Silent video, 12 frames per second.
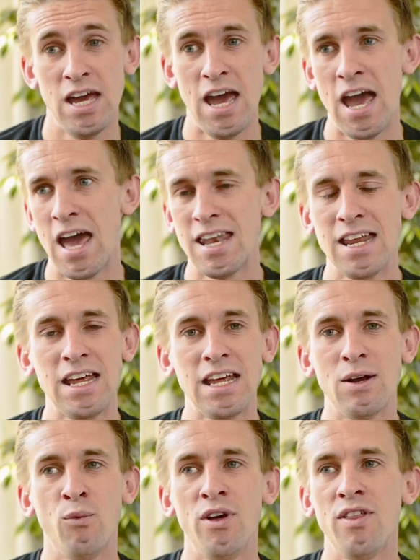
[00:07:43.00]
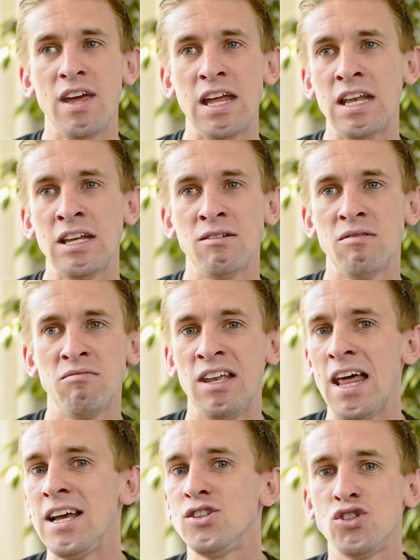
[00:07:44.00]
And within
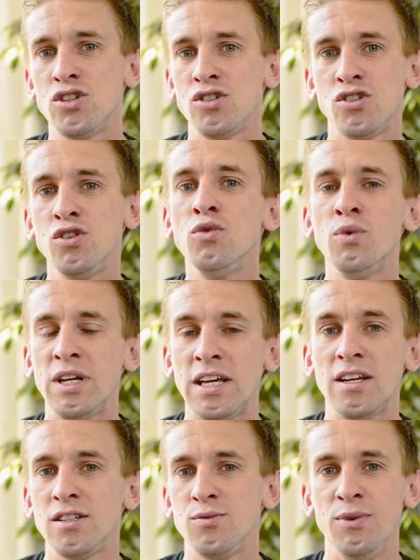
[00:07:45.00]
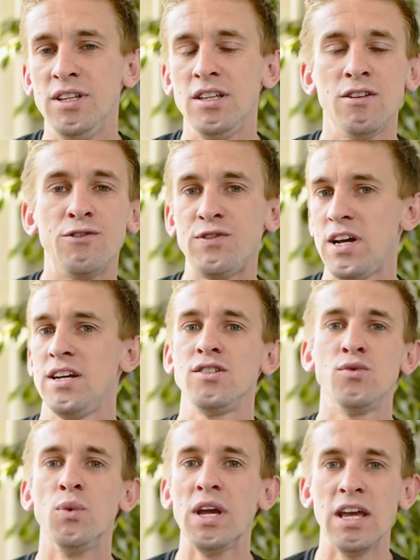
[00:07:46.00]
less than 2 weeks, within the
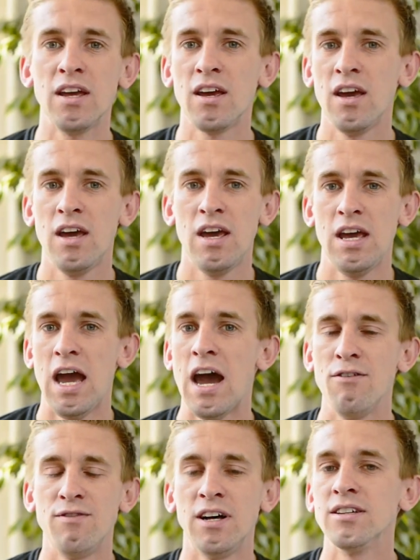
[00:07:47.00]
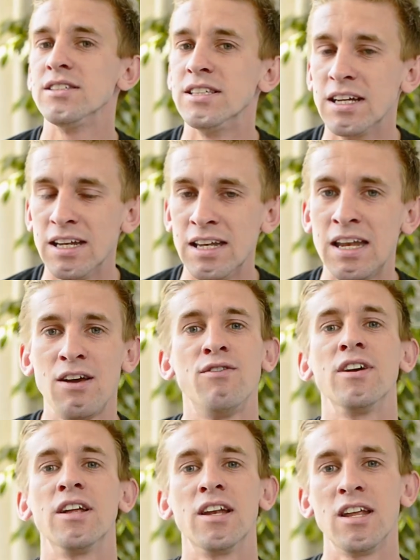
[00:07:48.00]
first week, I felt
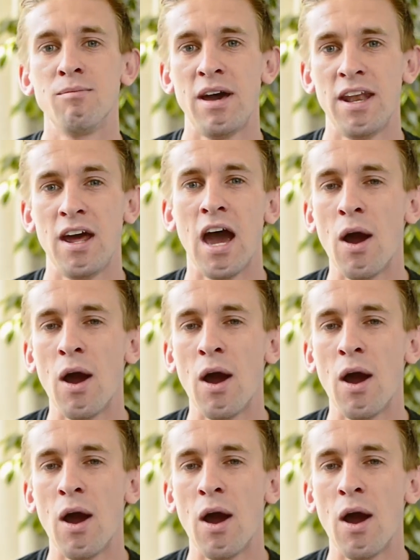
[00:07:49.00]
significantly better.